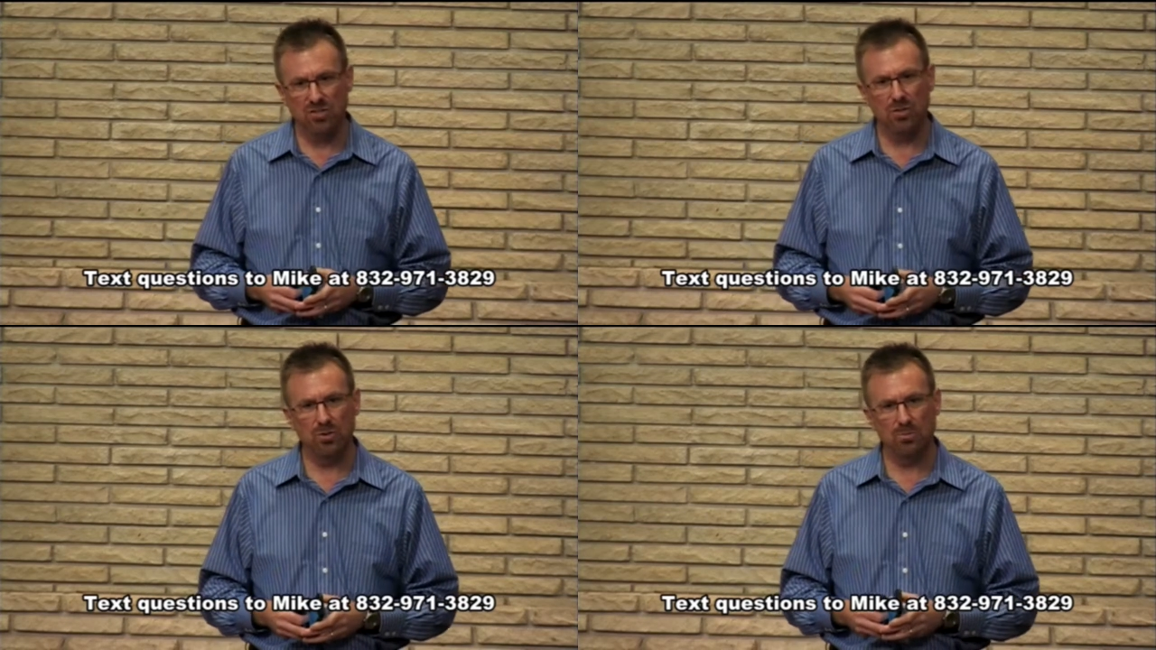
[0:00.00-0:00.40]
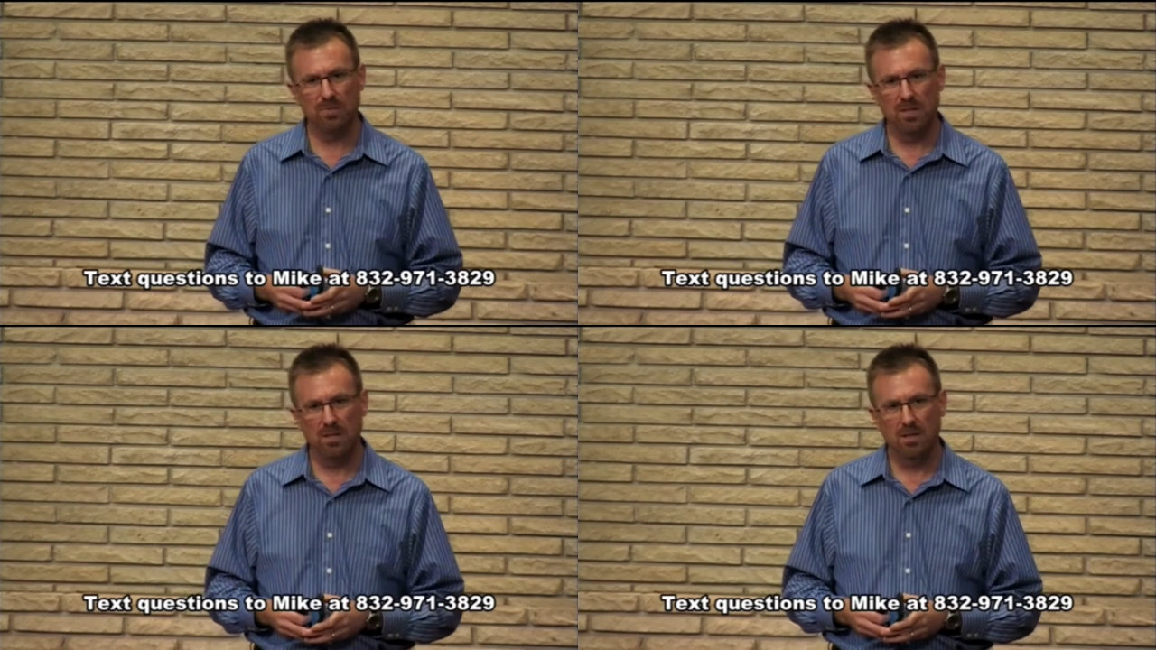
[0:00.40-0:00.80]
2.
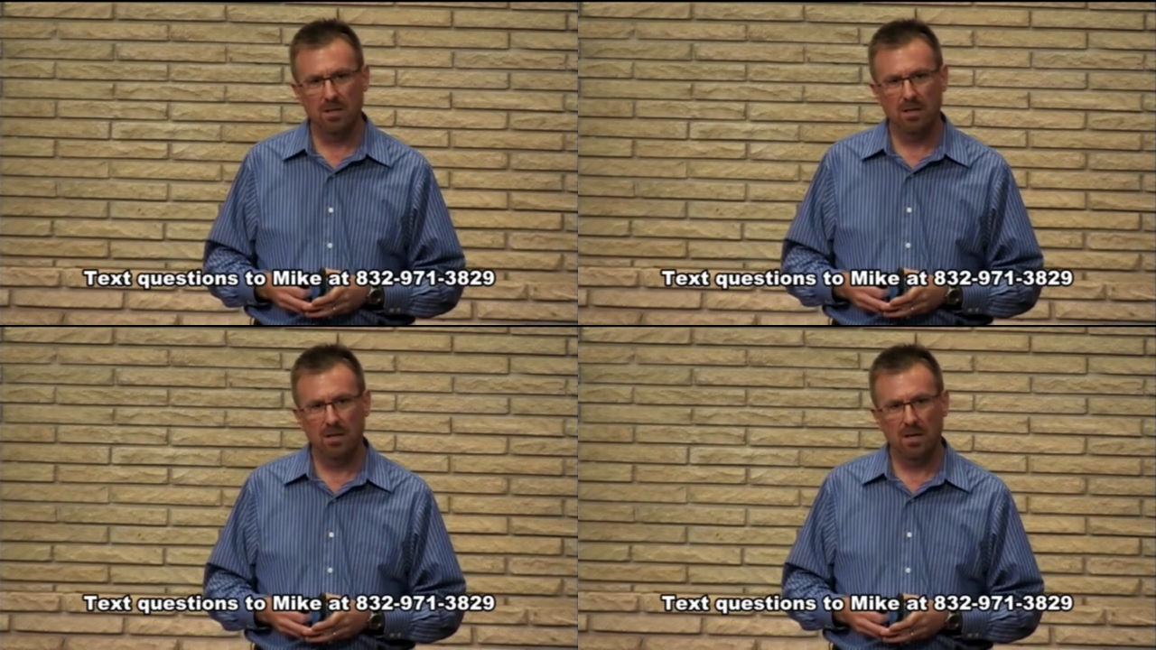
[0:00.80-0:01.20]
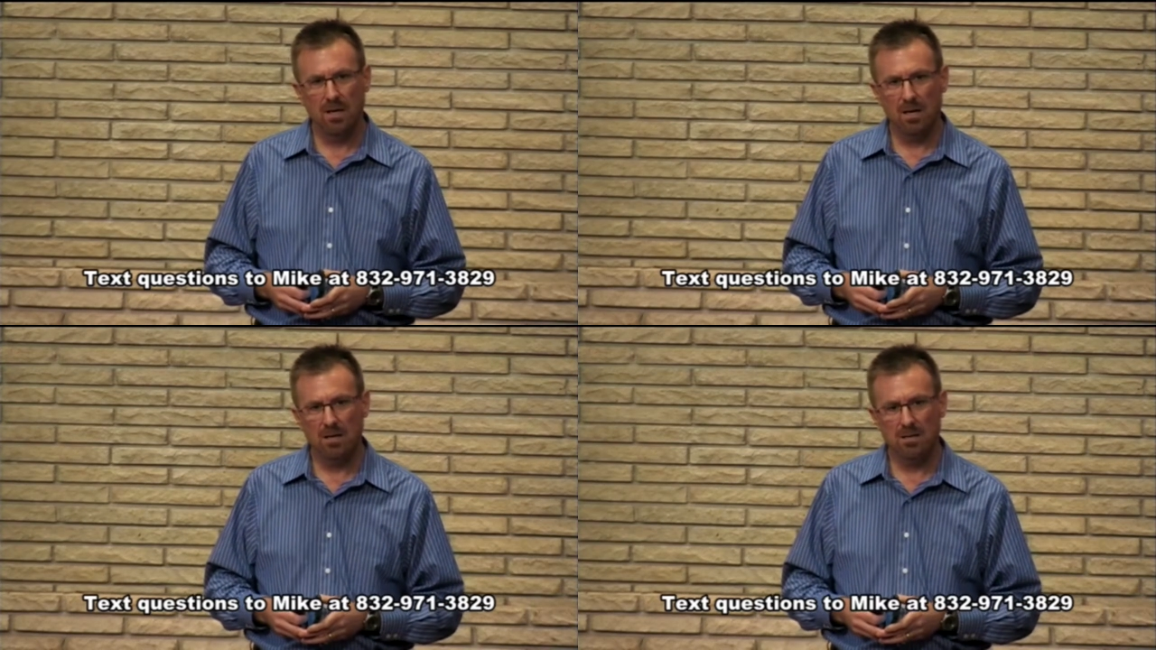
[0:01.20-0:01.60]

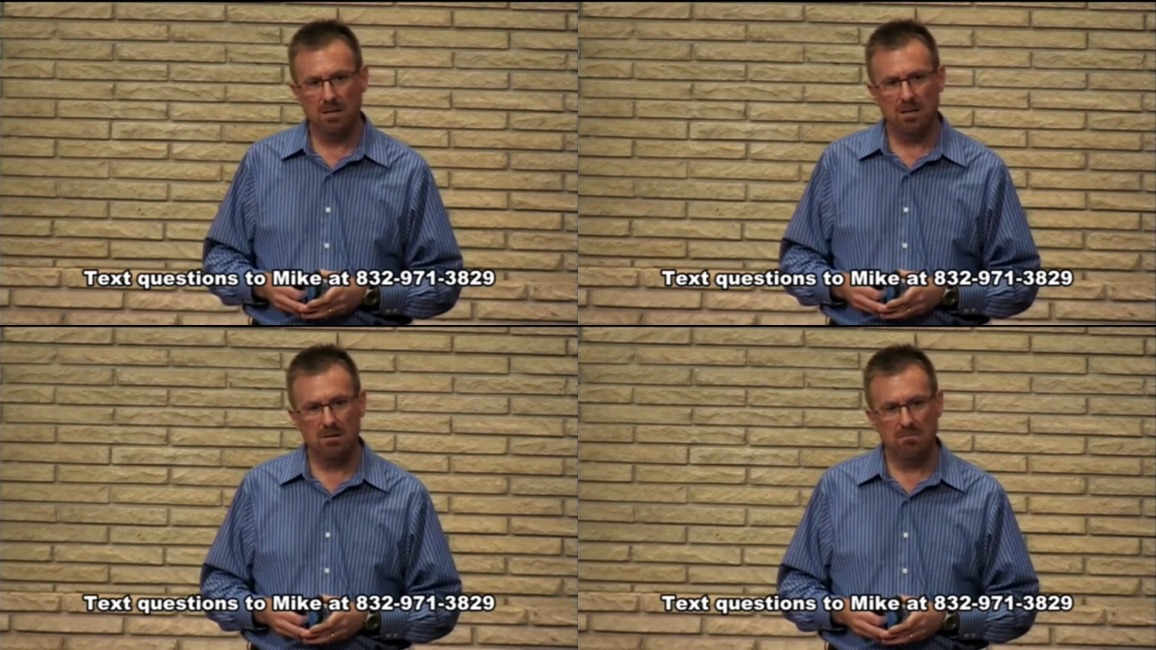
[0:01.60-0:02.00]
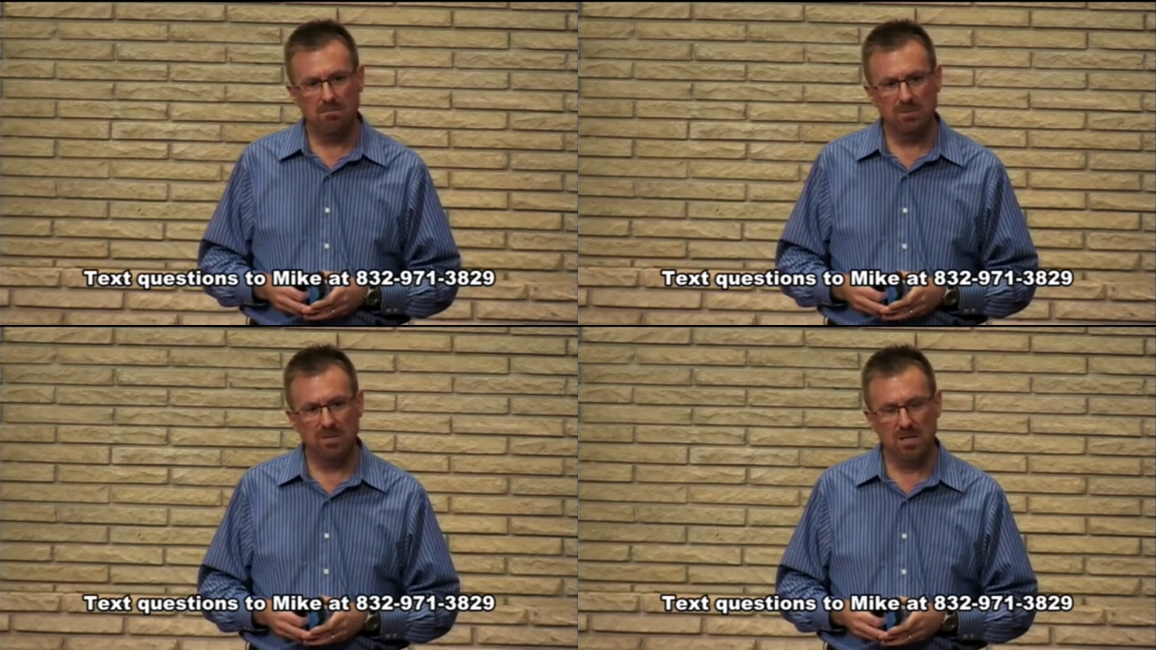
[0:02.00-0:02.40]
And
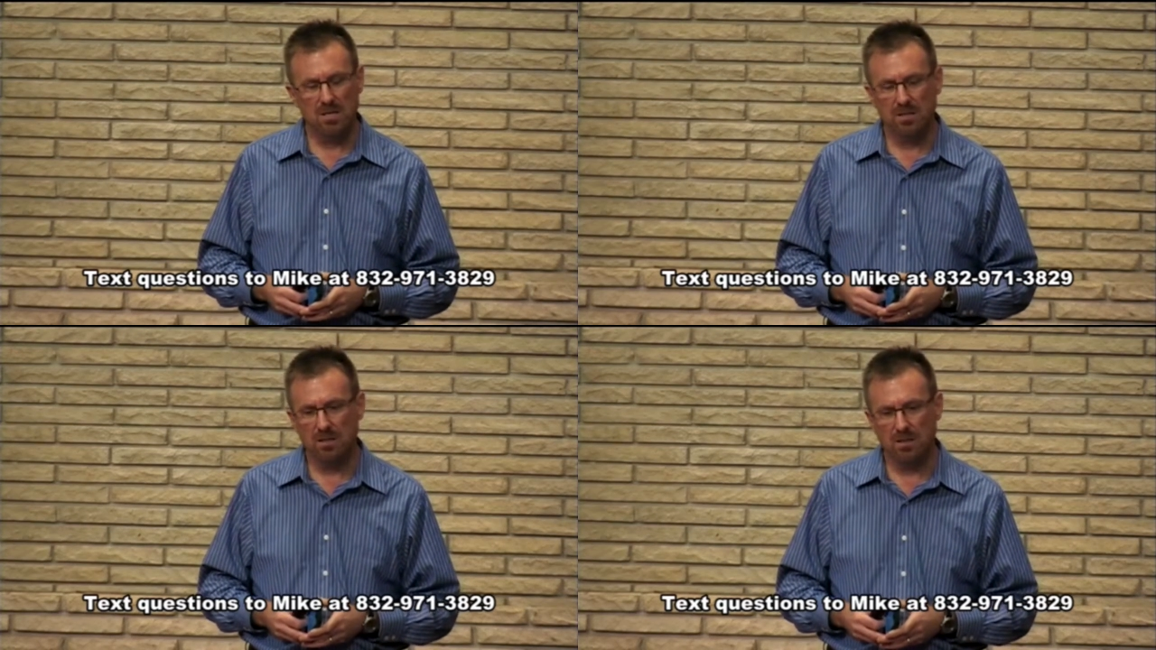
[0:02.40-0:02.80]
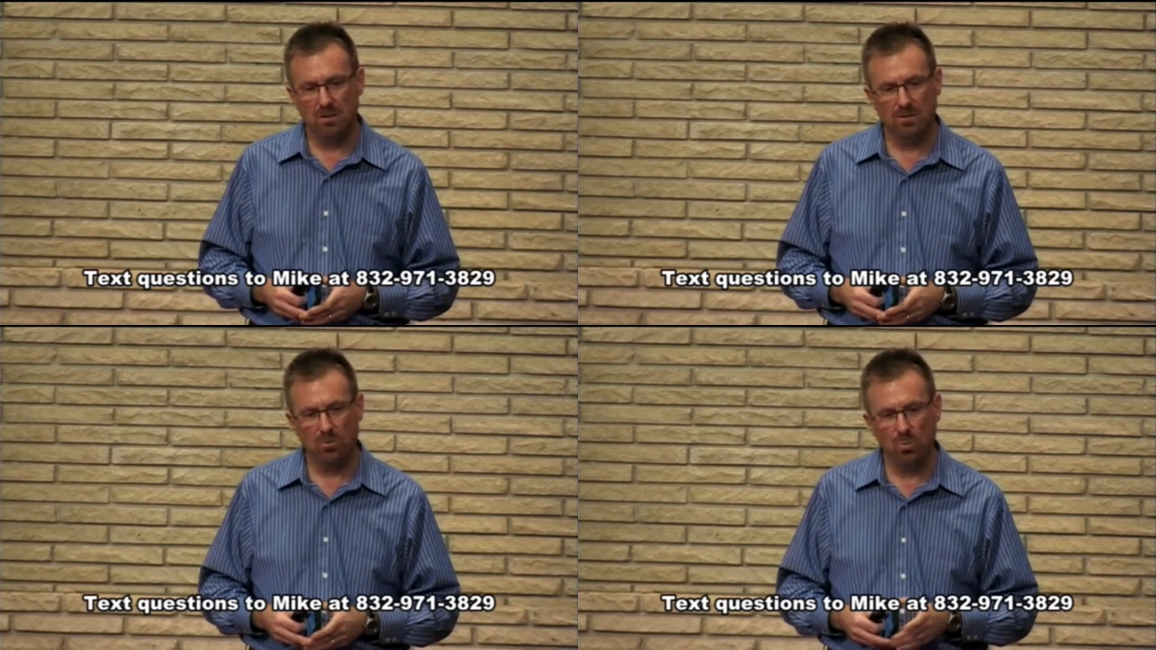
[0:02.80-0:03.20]

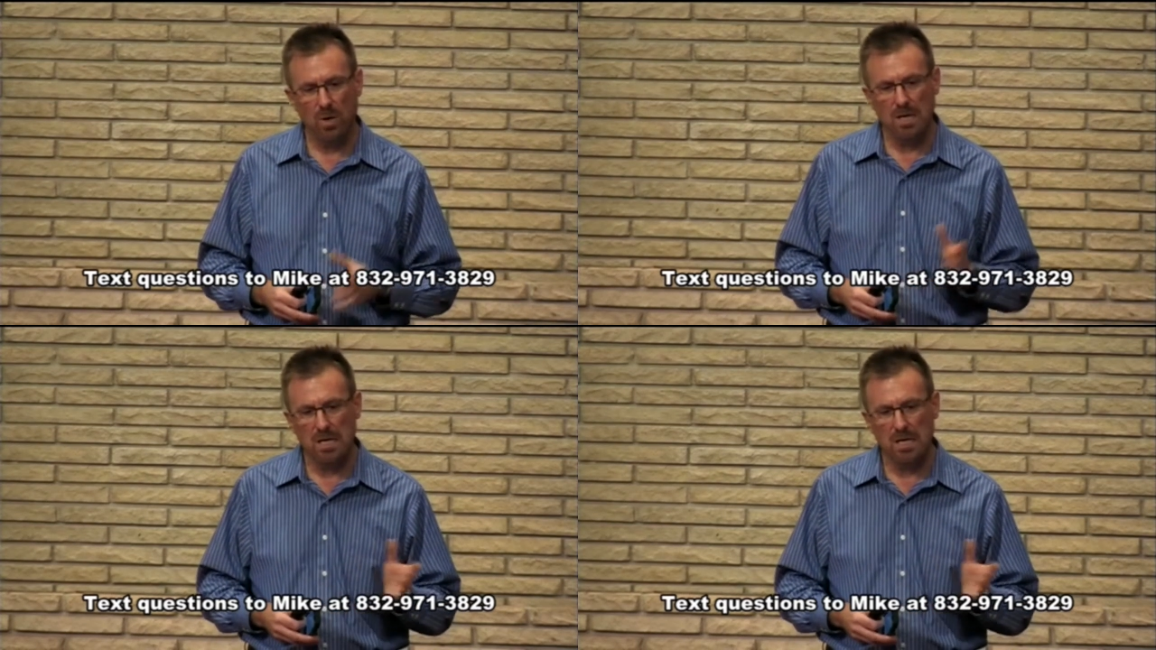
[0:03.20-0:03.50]
we